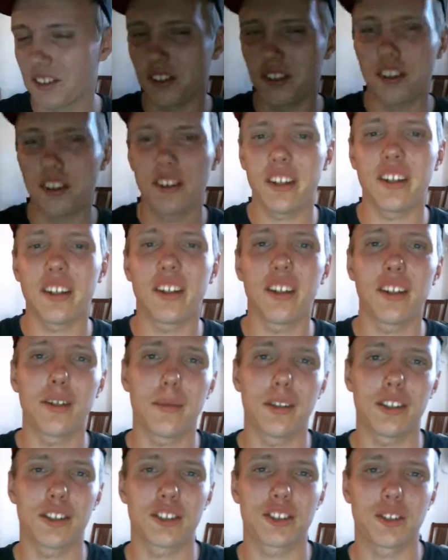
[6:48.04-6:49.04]
only thing good
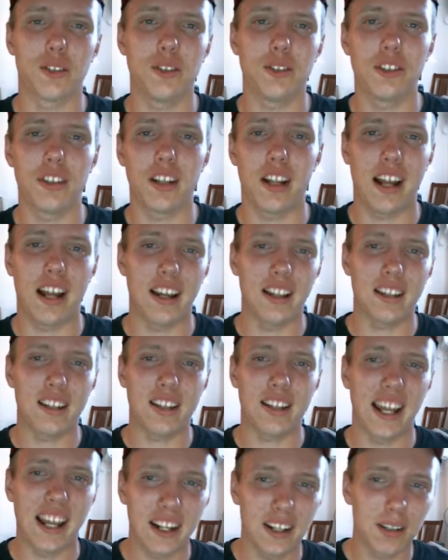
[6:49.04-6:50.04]
about Skoal that I
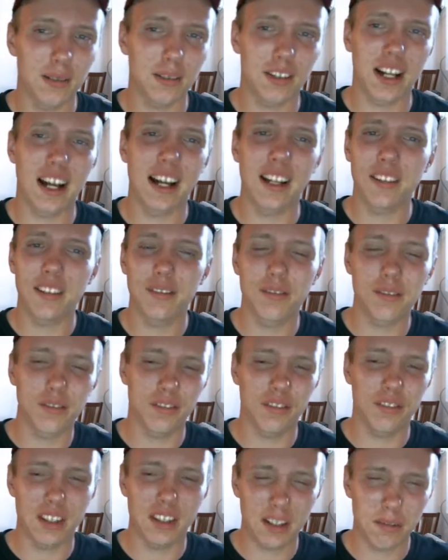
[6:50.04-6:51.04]
kind of
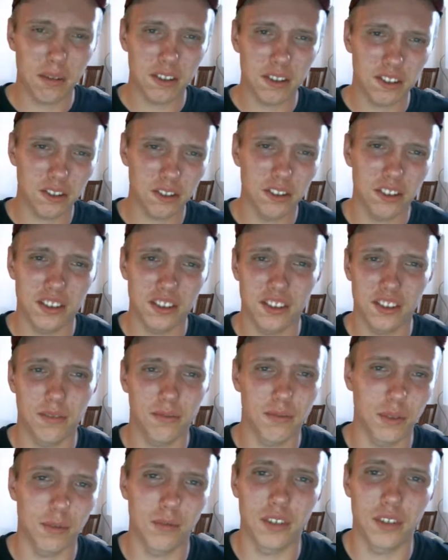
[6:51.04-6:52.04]
like about Skoal is their
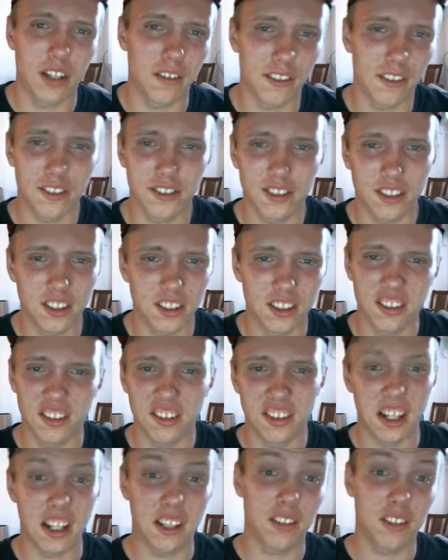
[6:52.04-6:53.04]
fruit flavors.
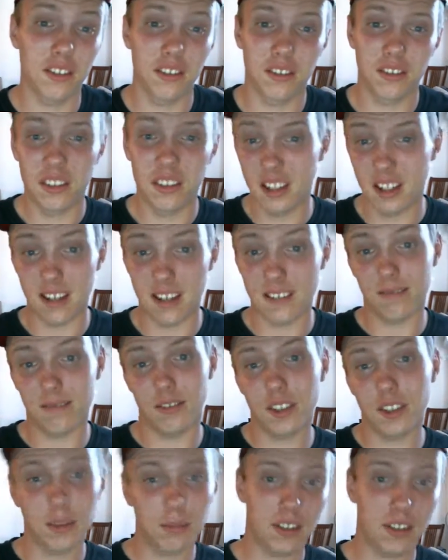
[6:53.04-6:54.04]
I know,
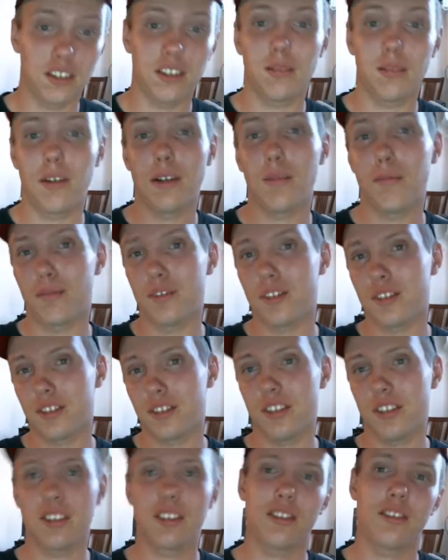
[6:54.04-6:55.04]
you're gonna be calling me a pussy,
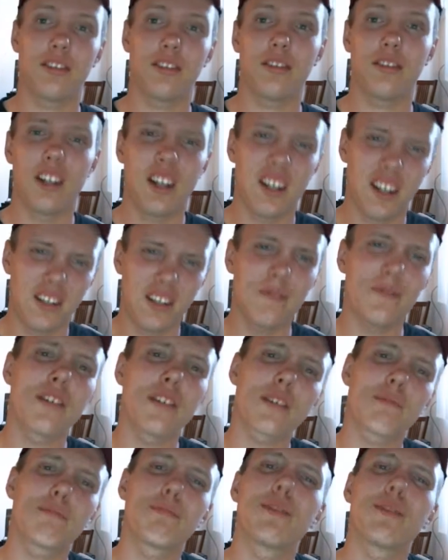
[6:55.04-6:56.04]
I know. You
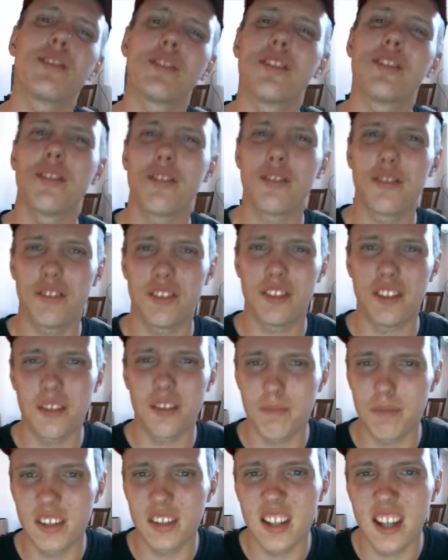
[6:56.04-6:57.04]
fuck pussy, dipped
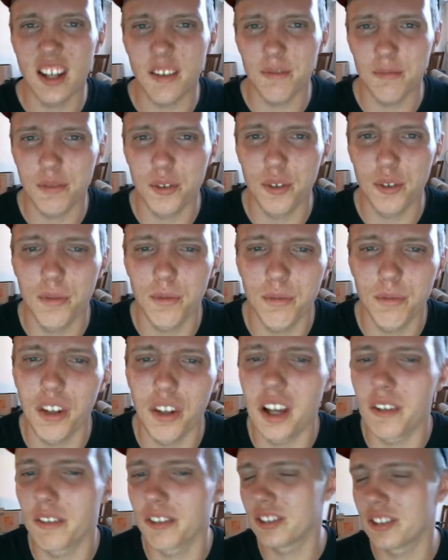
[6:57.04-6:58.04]
in that fruity
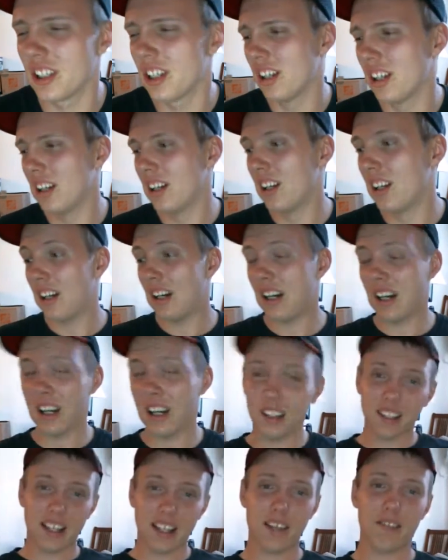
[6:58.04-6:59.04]
flavors. I
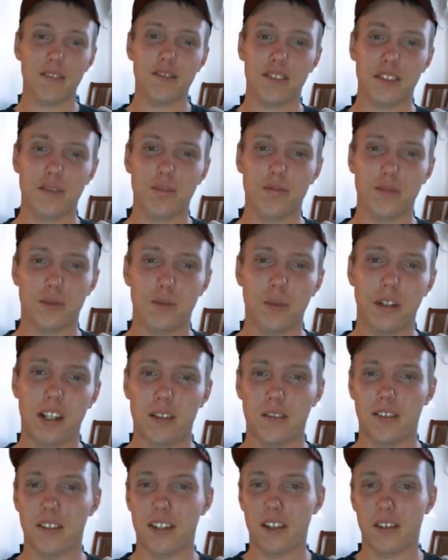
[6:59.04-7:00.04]
like having something sweet
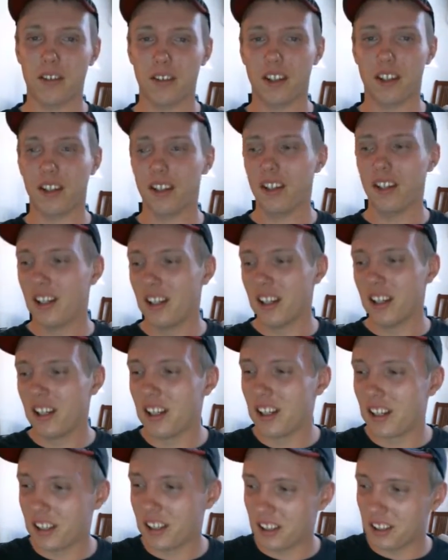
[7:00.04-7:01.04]
every now and then.
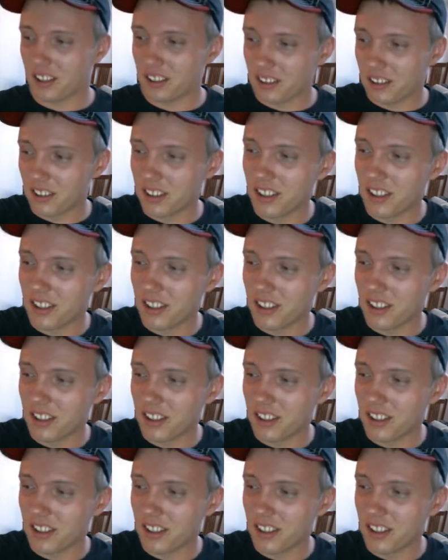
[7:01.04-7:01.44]
You know,